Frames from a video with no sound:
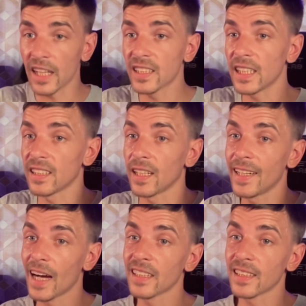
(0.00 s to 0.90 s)
this is a
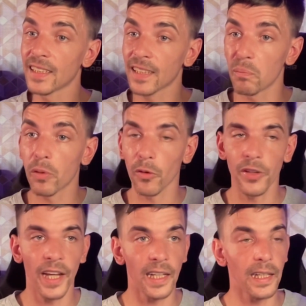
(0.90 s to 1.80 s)
nice and simple
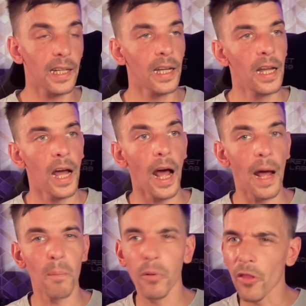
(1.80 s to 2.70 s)
thing,
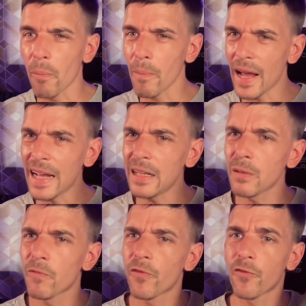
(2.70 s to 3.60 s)
but the
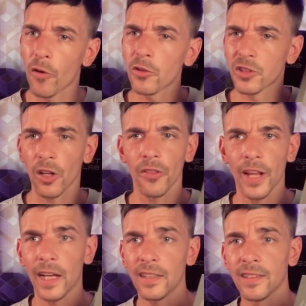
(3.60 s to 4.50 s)
main thrust on
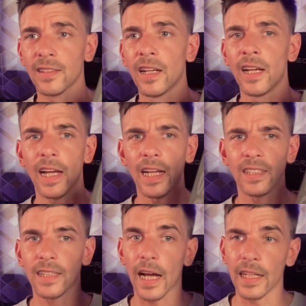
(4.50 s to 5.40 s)
this
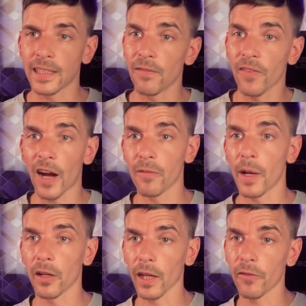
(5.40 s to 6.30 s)
is that it's
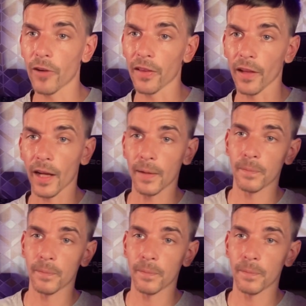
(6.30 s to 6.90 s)
environmentally friendly.